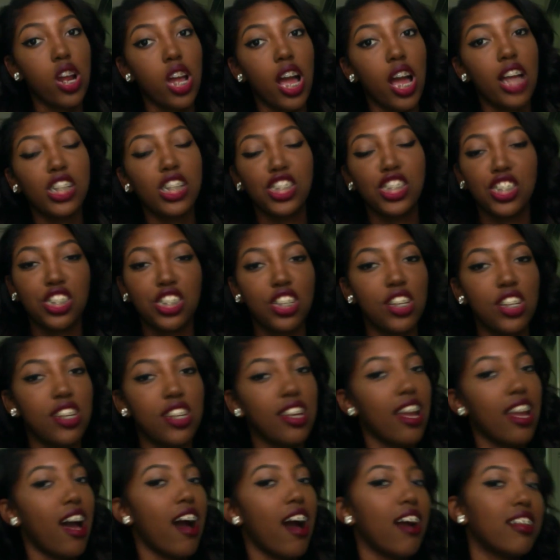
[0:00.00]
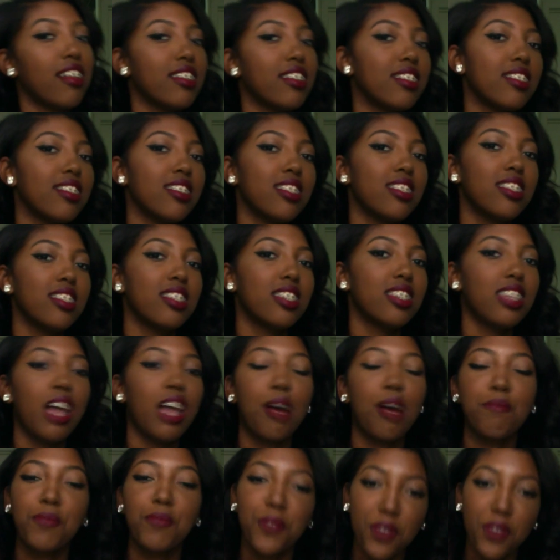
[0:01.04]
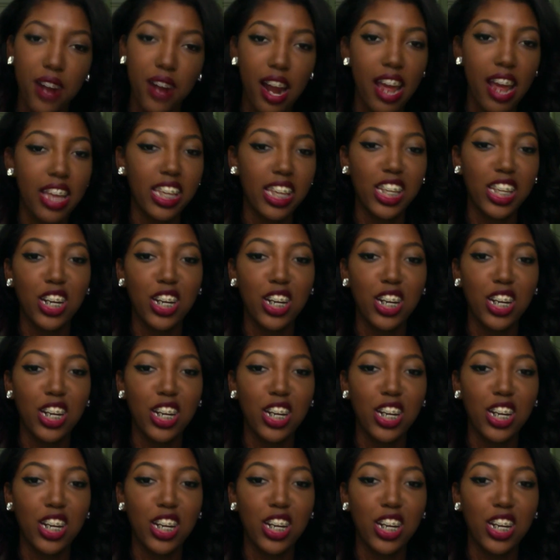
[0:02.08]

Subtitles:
I just could not stop crying.